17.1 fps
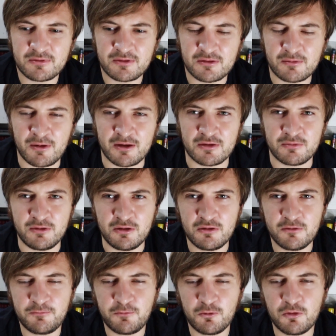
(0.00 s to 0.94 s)
make them
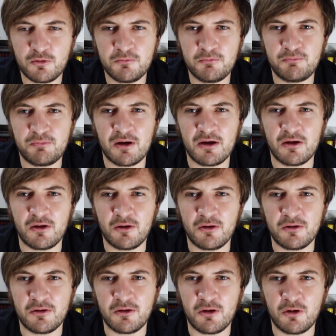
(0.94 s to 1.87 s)
uniform, but
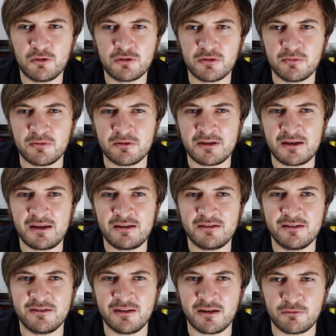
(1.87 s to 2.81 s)
ultimately
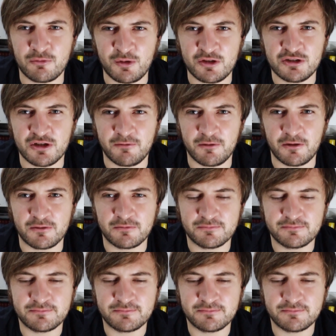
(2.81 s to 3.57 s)
distinct from each other.